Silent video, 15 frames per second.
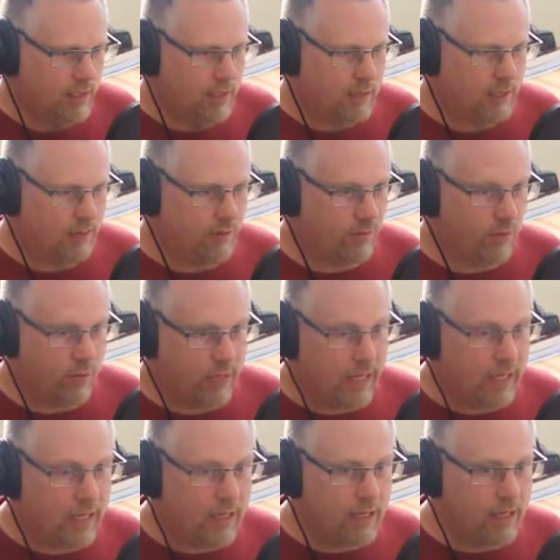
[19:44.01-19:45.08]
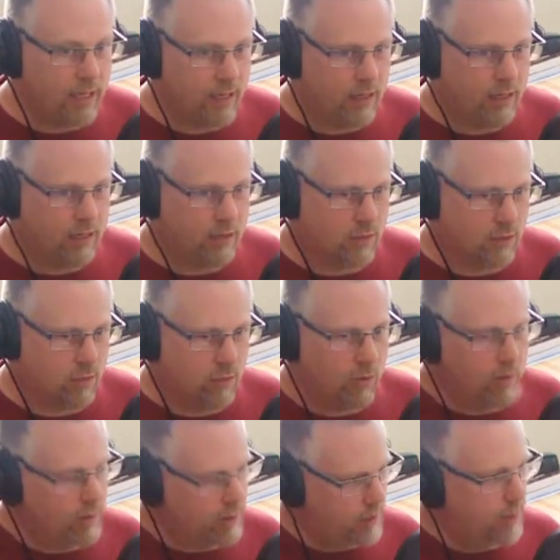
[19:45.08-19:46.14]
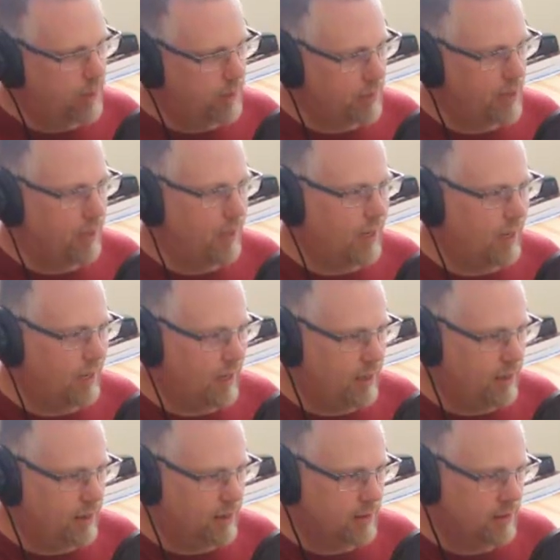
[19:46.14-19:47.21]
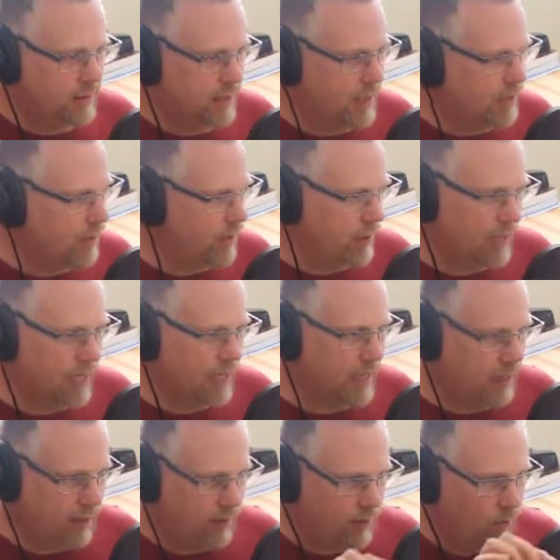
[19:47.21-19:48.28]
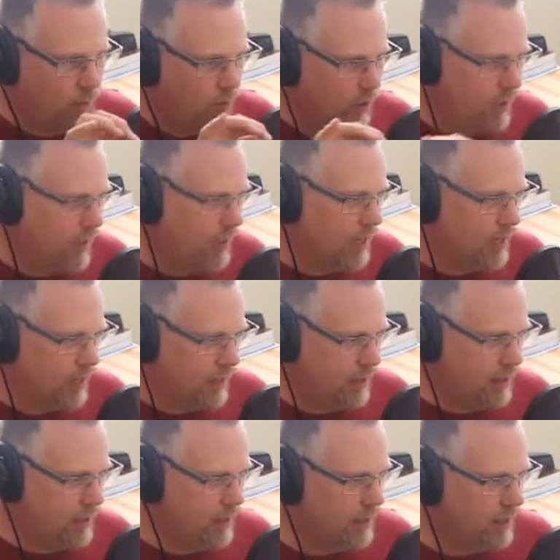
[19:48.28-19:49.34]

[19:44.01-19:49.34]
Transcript: And then a full 80 characters is what you'd type on a line. That's all you got on one line.